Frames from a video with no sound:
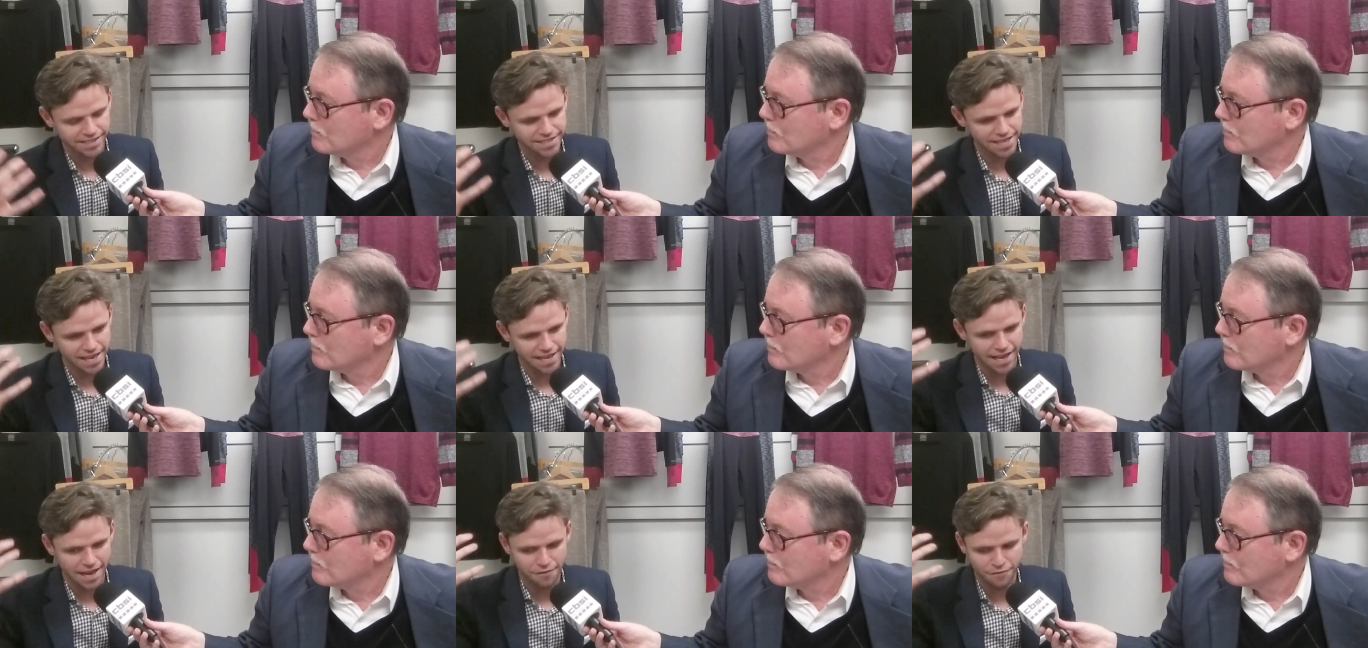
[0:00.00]
Speaker 1: I
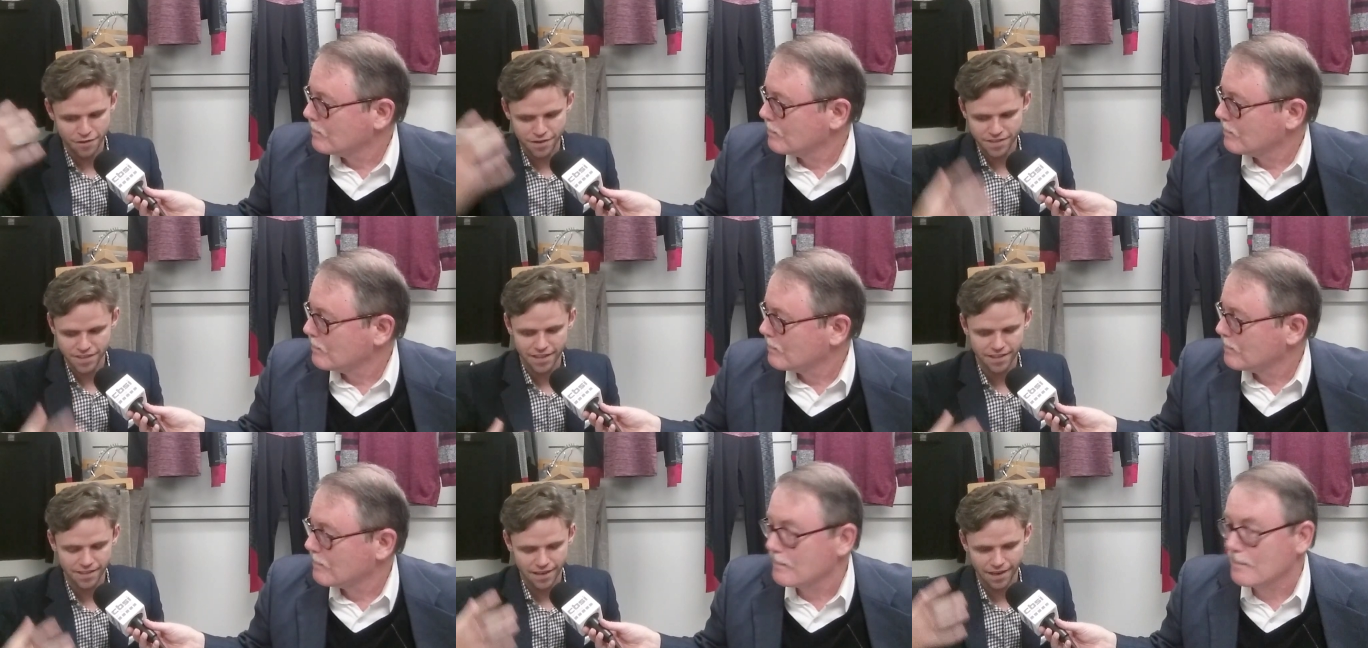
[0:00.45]
take
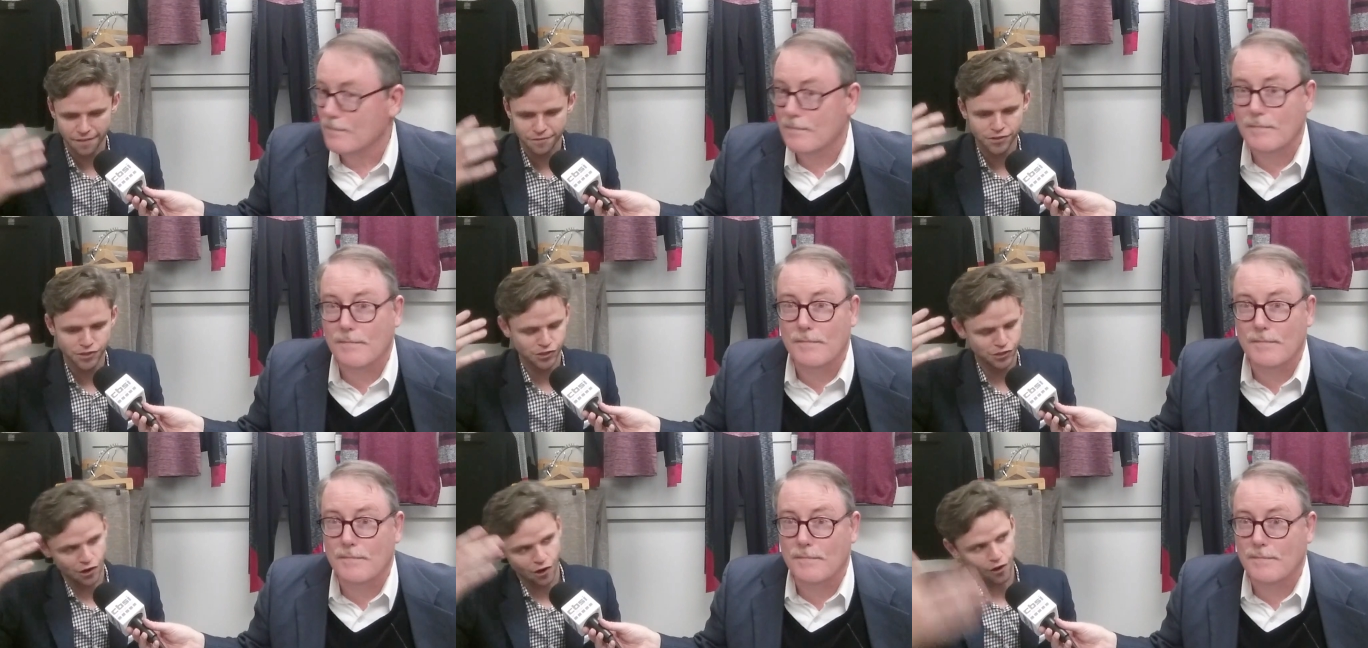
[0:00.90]
everything that
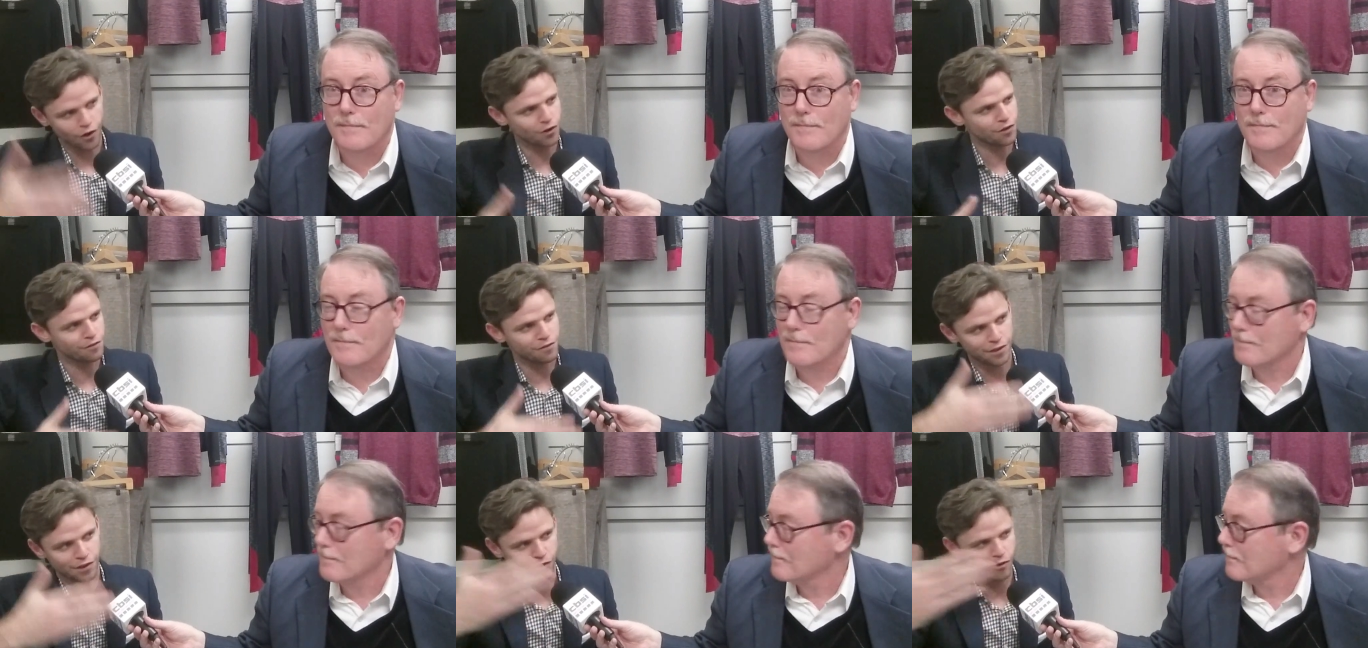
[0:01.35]
I've
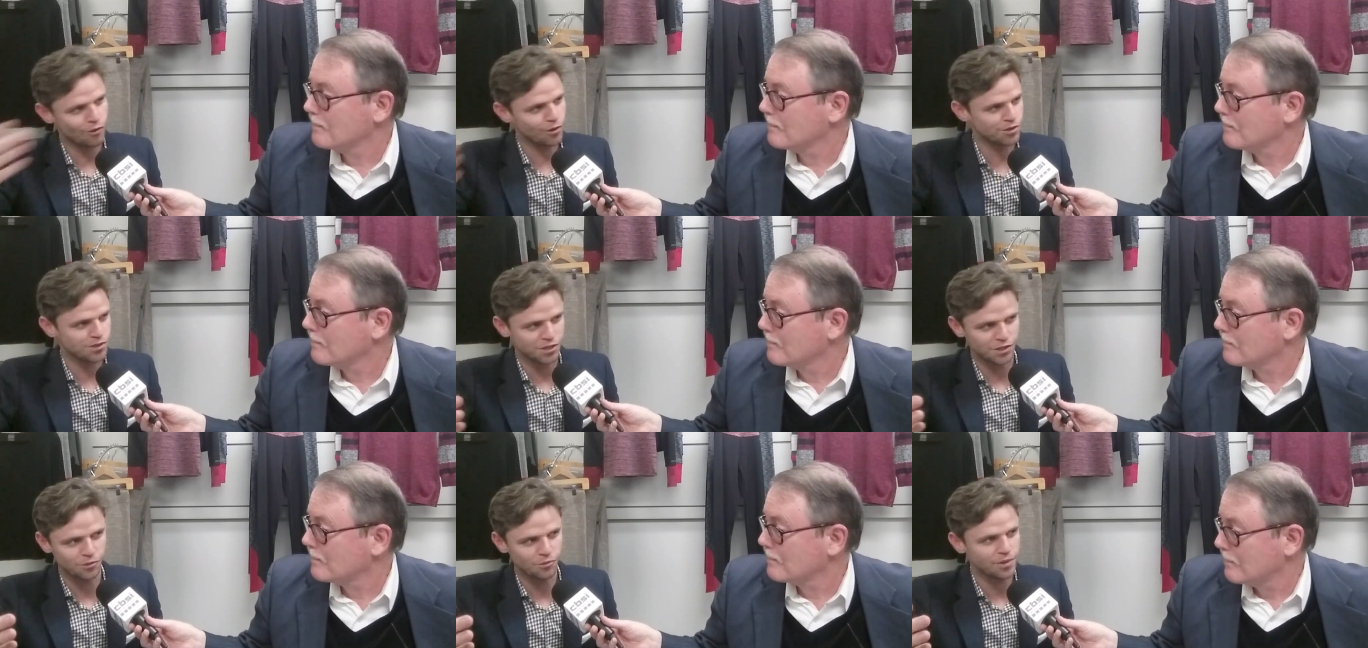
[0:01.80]
starred over the
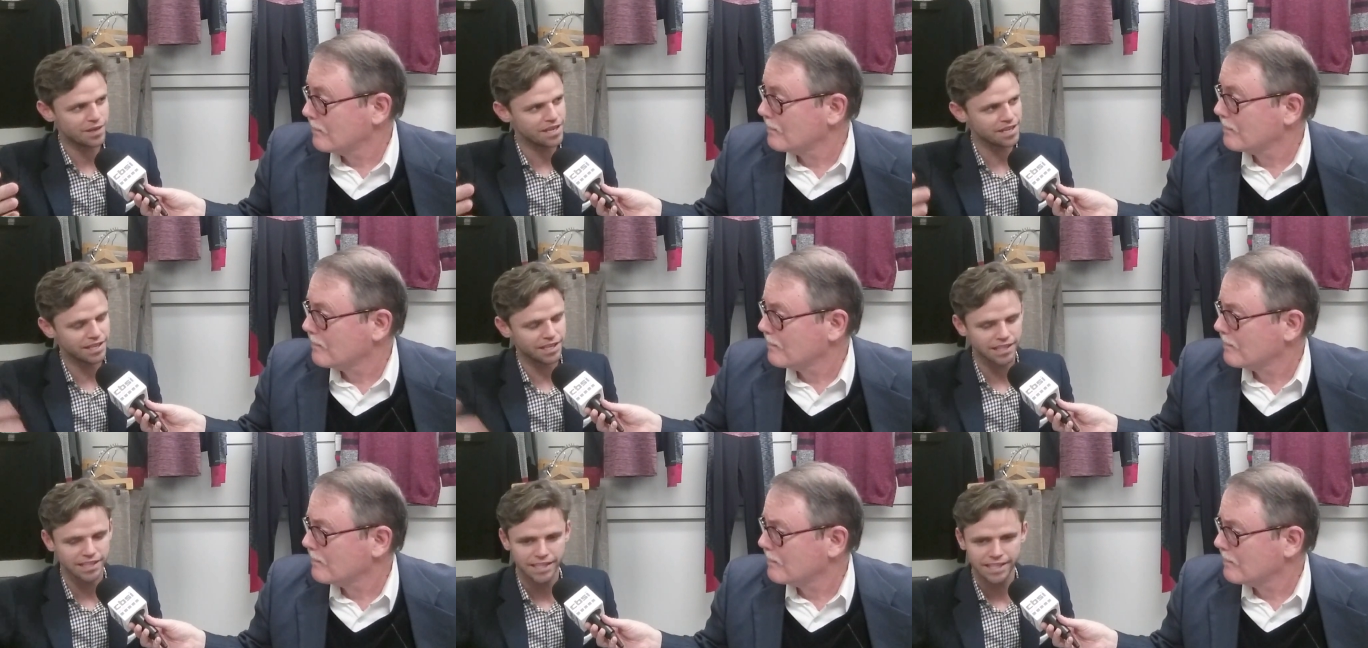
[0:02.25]
course of the
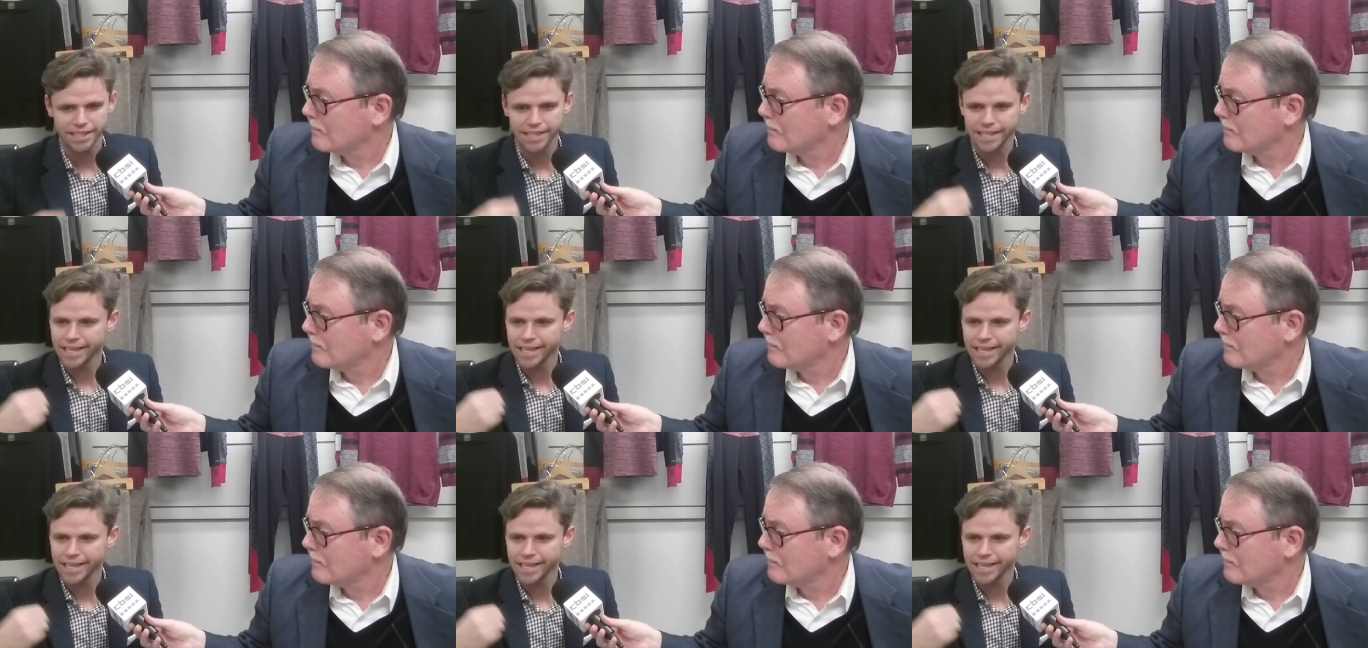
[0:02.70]
week,